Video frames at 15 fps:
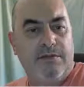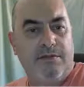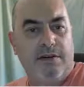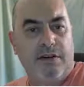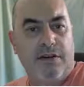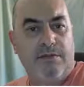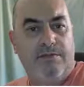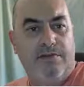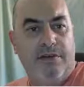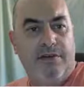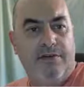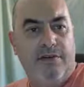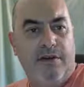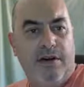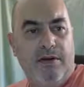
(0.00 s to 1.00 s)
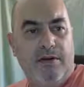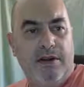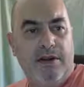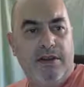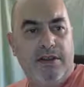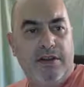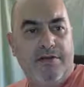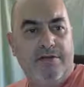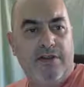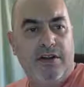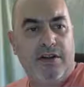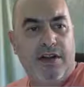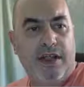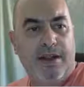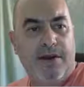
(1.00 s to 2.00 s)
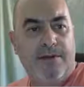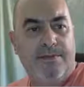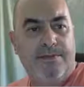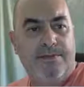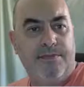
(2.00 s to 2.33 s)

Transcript: have a look at the preview anyway, because I haven't done that yet.